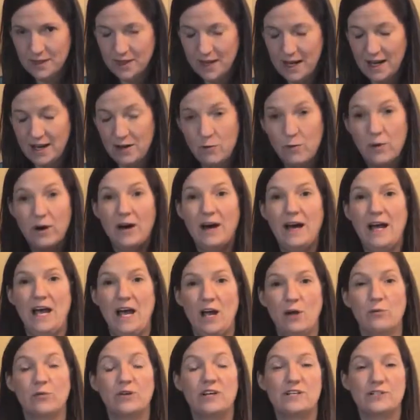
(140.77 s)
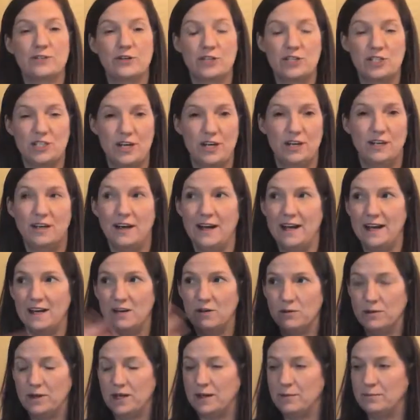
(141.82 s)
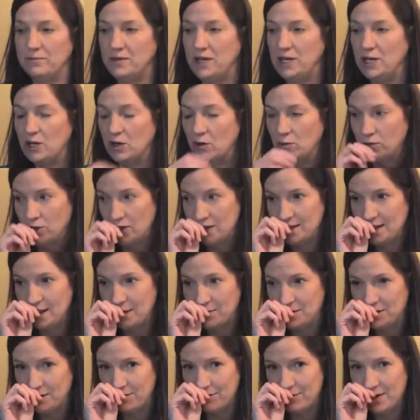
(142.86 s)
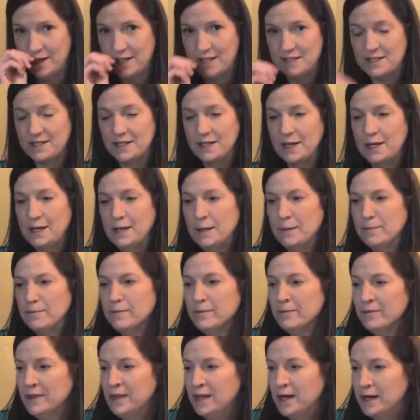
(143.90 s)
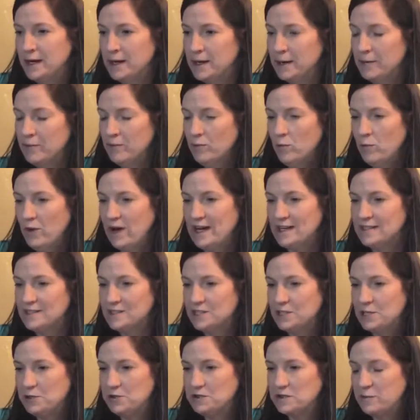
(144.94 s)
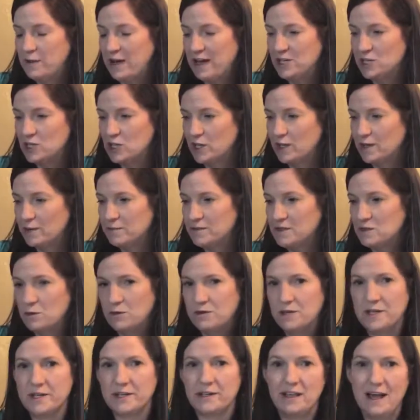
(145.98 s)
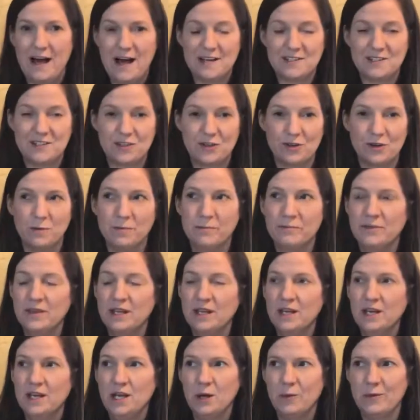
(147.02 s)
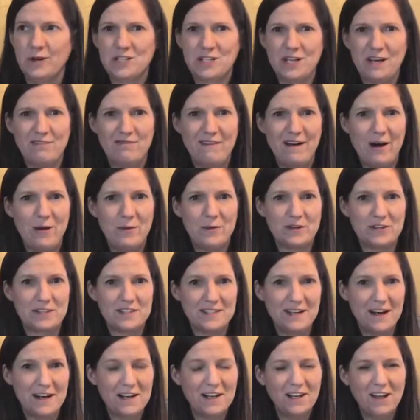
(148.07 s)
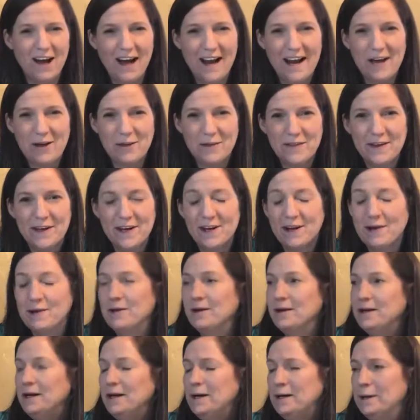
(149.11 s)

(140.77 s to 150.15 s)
I researched online and, looked up different ways to use pendulums within a classroom, which I found there's not a lot out there.